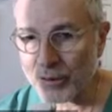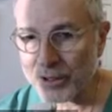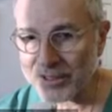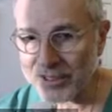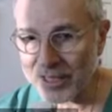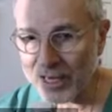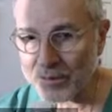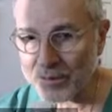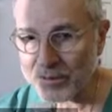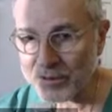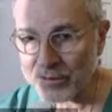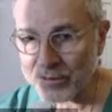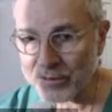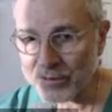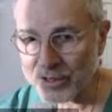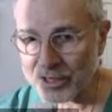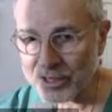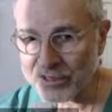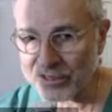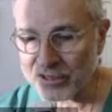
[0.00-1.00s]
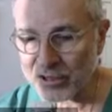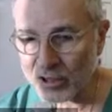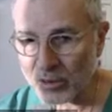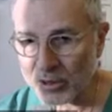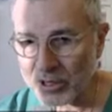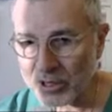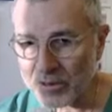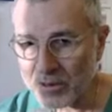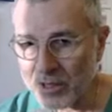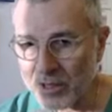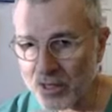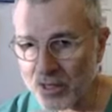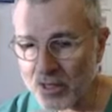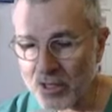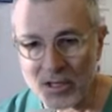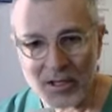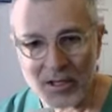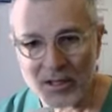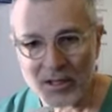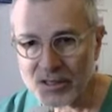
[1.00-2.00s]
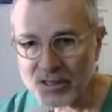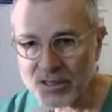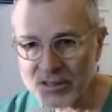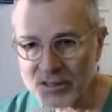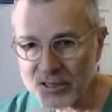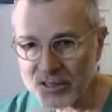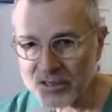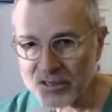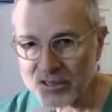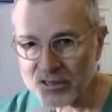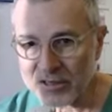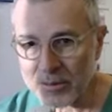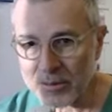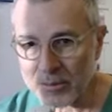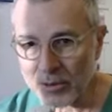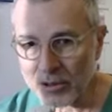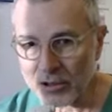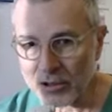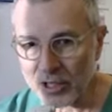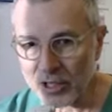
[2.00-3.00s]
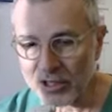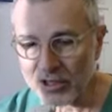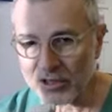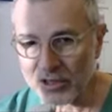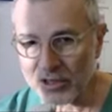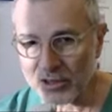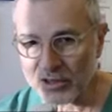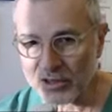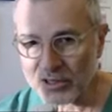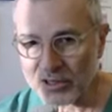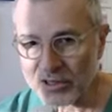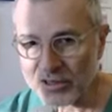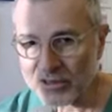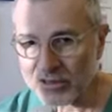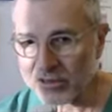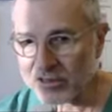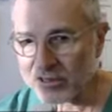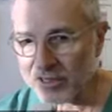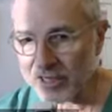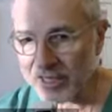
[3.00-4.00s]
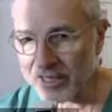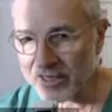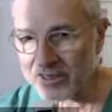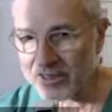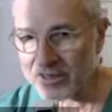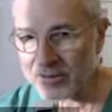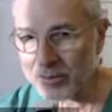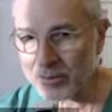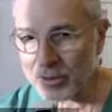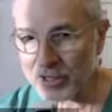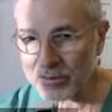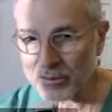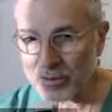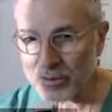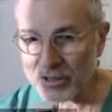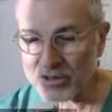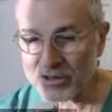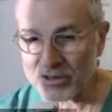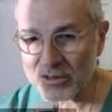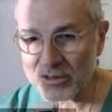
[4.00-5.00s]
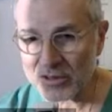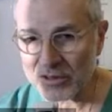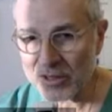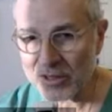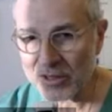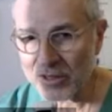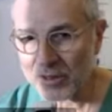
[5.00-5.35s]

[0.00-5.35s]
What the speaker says: three times if necessary. In this simple tracheostenosis, stent placement is